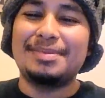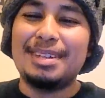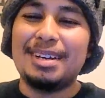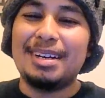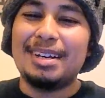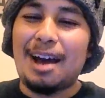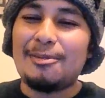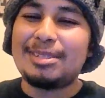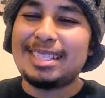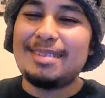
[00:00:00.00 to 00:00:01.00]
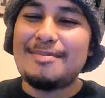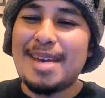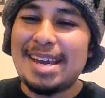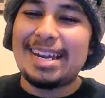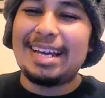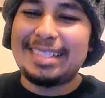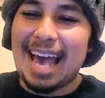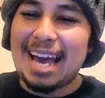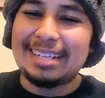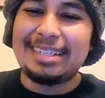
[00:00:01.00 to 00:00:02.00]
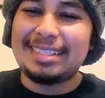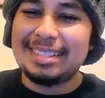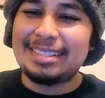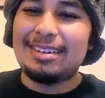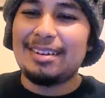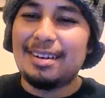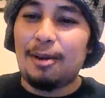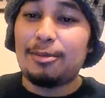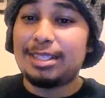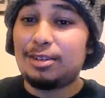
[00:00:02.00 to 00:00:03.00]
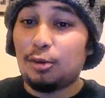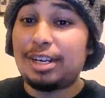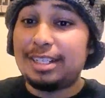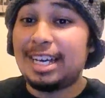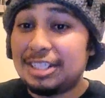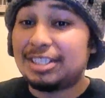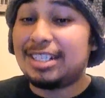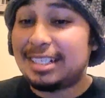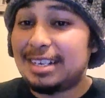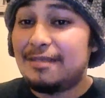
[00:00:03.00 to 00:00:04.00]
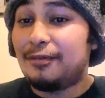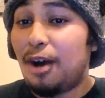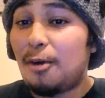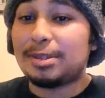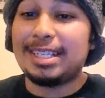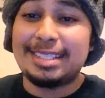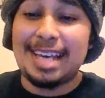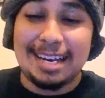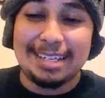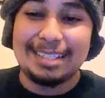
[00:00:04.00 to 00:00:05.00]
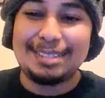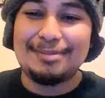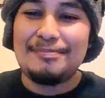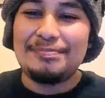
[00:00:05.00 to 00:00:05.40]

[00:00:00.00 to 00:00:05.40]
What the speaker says: I would say the main antagonist is, I would say the organization that's involved with the antagonist